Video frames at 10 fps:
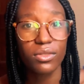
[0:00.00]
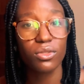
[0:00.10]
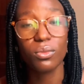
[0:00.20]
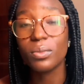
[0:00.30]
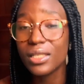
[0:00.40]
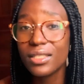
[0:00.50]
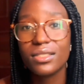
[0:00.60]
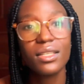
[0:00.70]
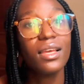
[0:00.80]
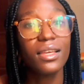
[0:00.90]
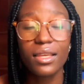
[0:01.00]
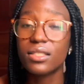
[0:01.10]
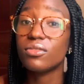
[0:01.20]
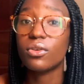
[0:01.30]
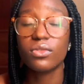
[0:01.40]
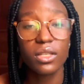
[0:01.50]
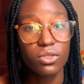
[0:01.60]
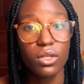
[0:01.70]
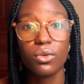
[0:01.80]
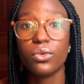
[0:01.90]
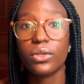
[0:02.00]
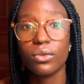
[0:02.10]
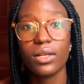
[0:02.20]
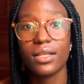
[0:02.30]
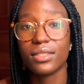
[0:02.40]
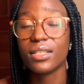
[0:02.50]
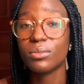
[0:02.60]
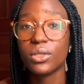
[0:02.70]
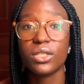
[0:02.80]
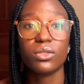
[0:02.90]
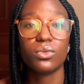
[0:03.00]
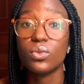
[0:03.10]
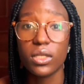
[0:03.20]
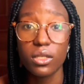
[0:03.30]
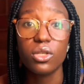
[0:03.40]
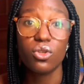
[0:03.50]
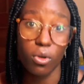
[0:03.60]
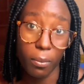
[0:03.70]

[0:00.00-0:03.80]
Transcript: So please get involved in extracurriculars as much as within your